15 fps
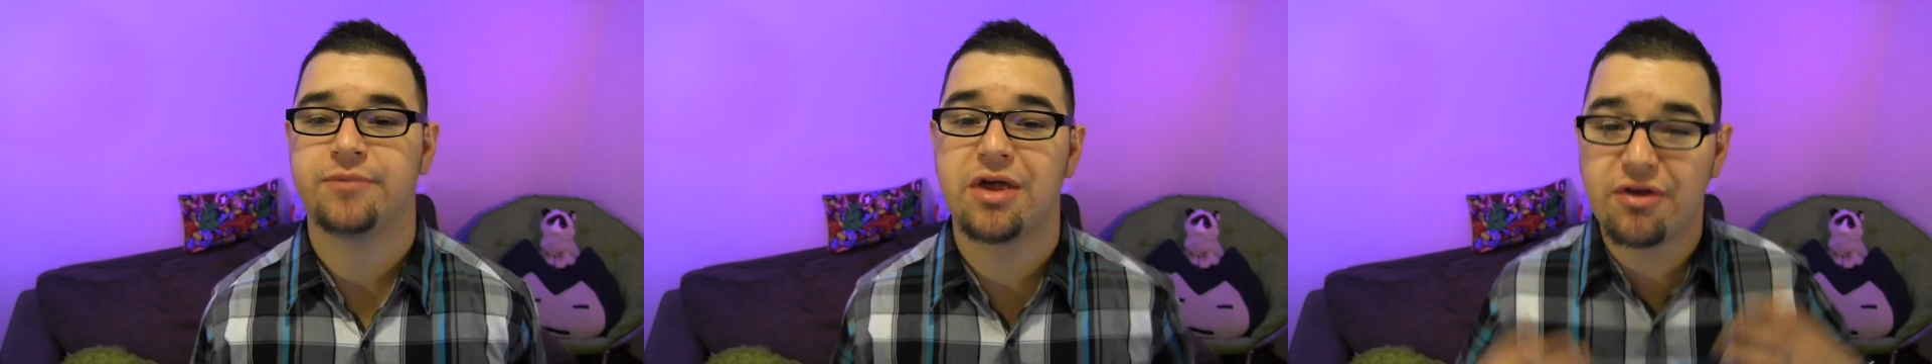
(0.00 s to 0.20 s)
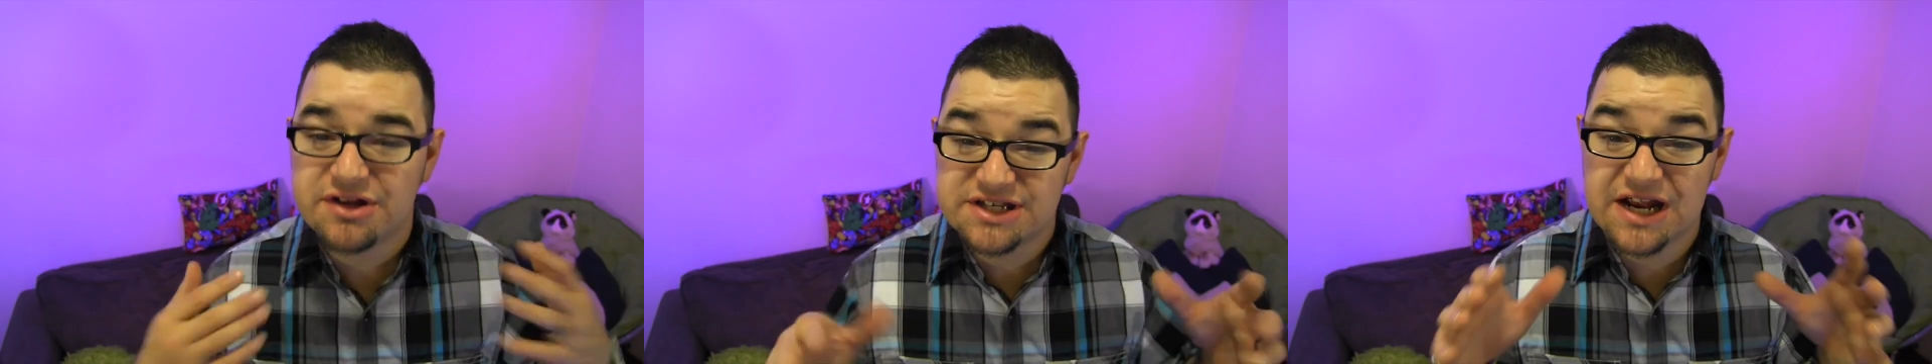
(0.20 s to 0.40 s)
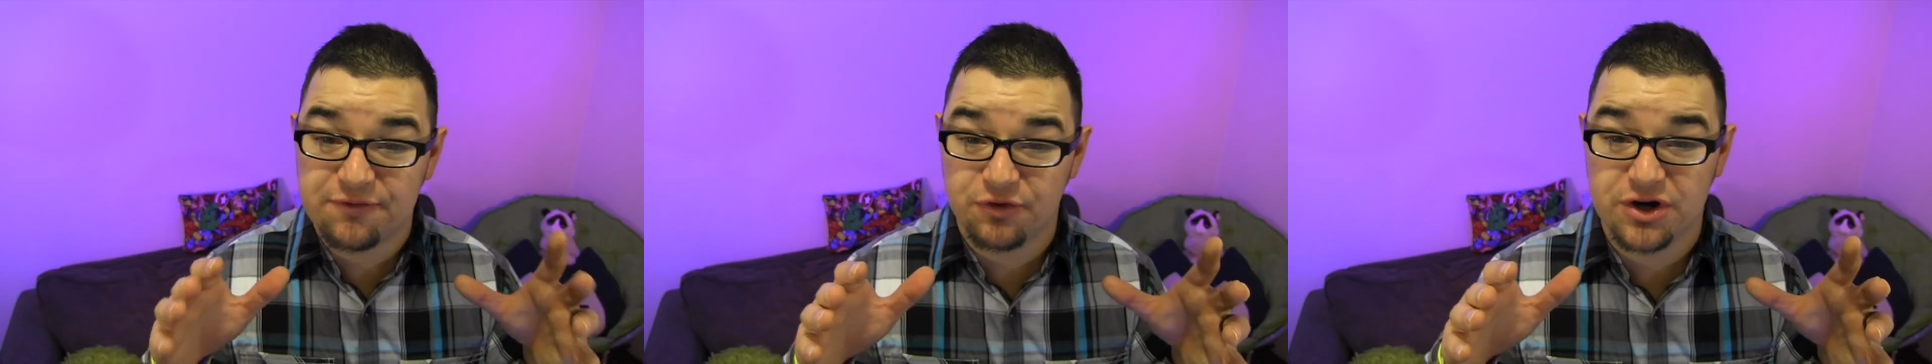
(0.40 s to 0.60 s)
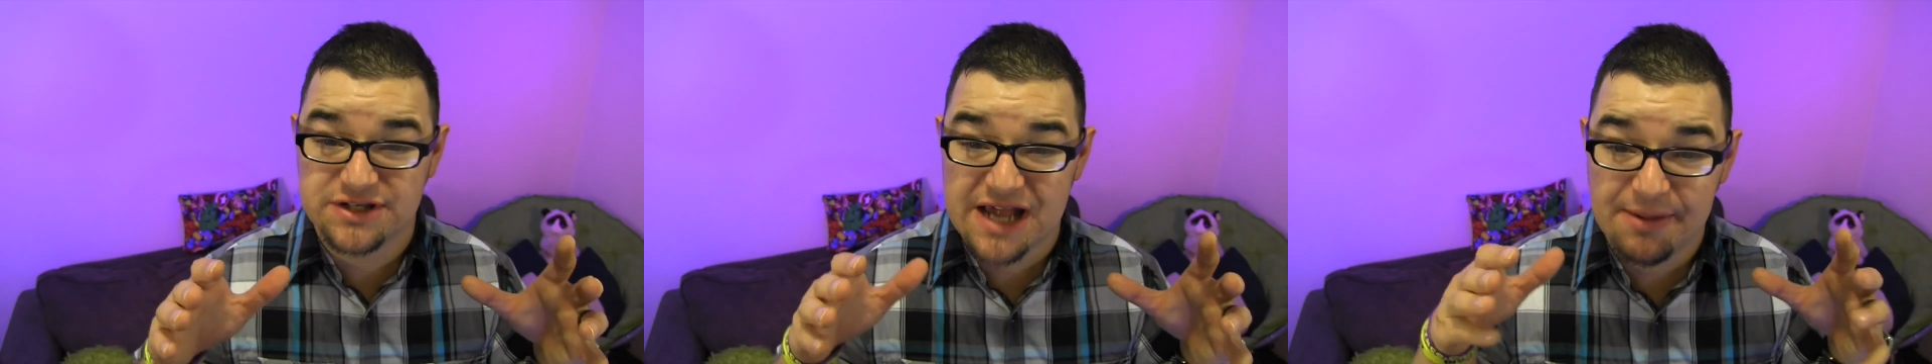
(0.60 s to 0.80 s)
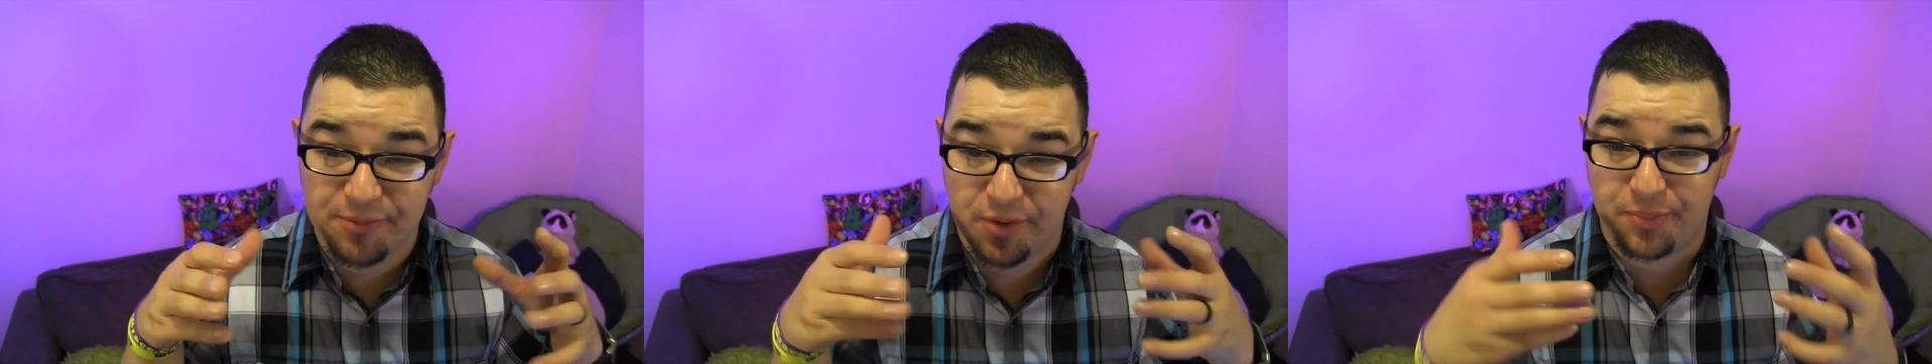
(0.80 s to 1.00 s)
Like, let's take, for
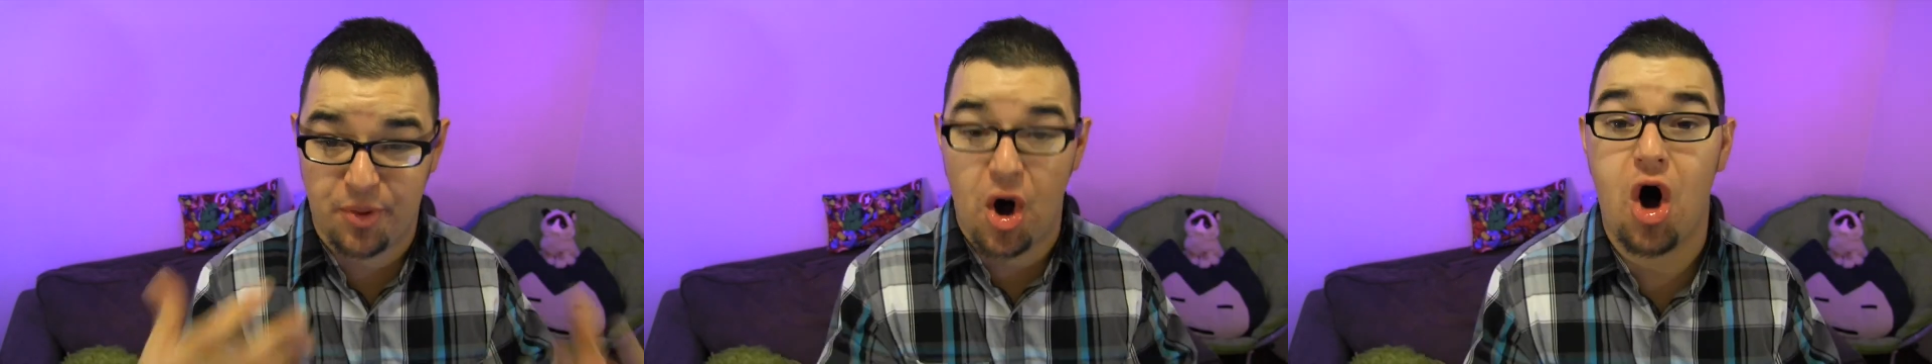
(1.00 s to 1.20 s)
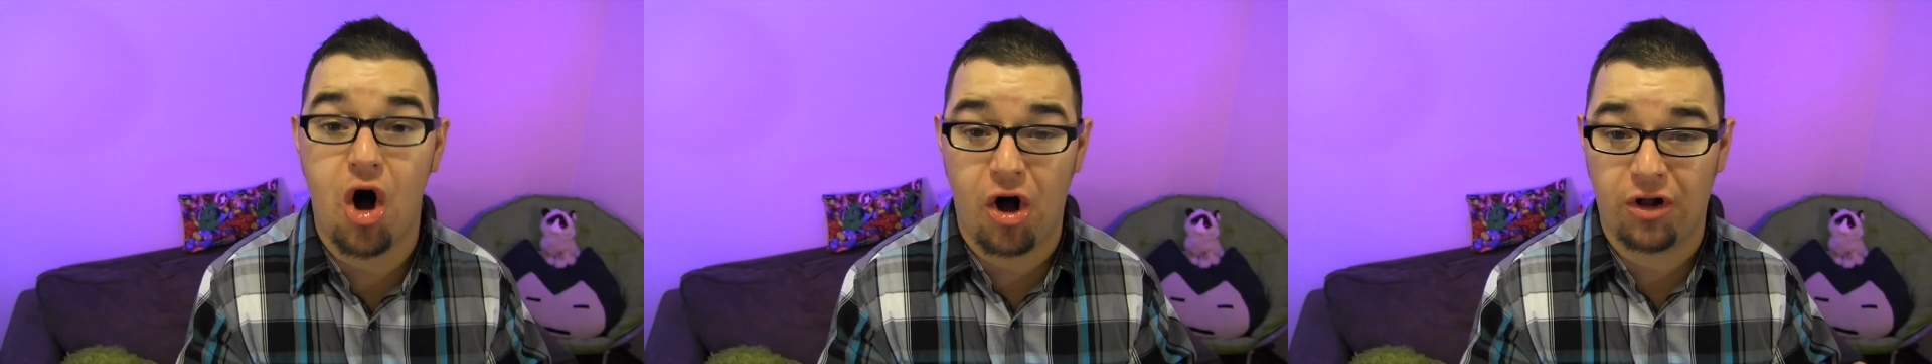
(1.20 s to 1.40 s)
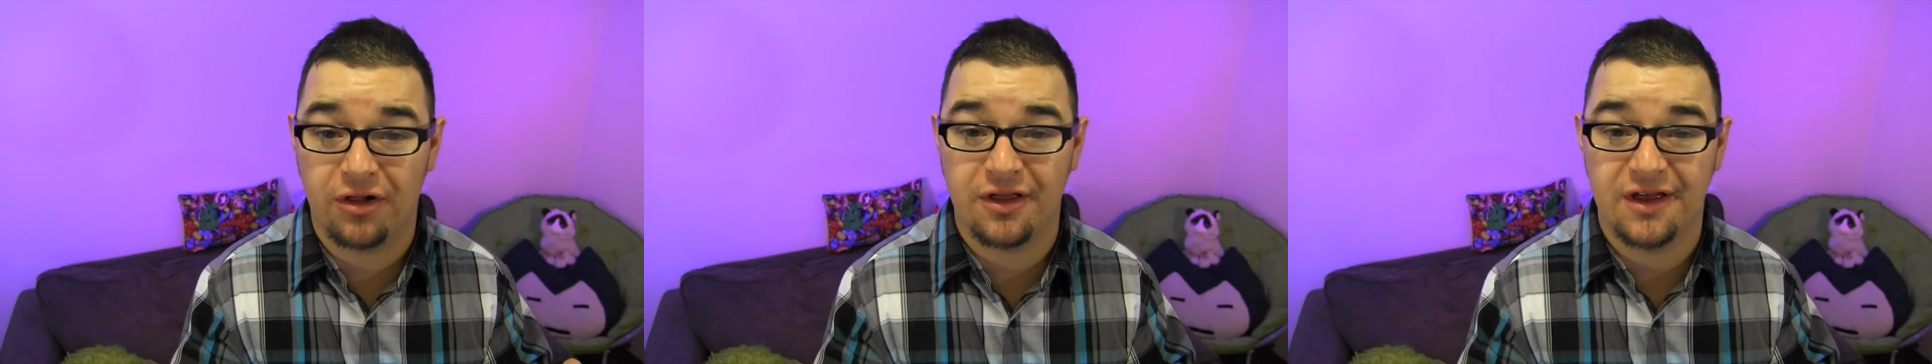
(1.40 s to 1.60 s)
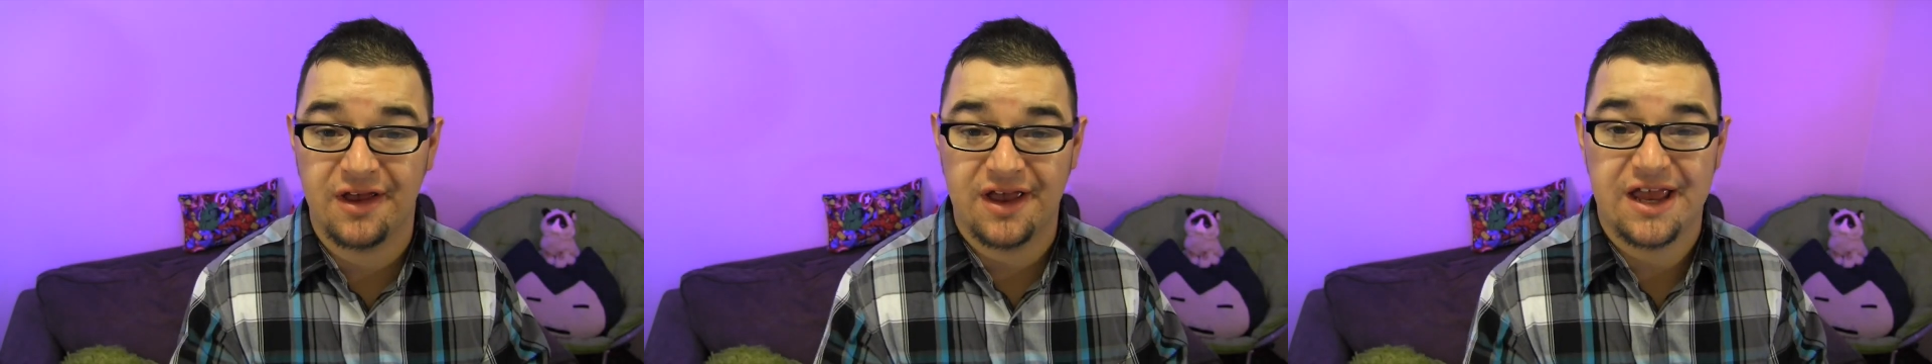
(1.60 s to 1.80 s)
example, Paul.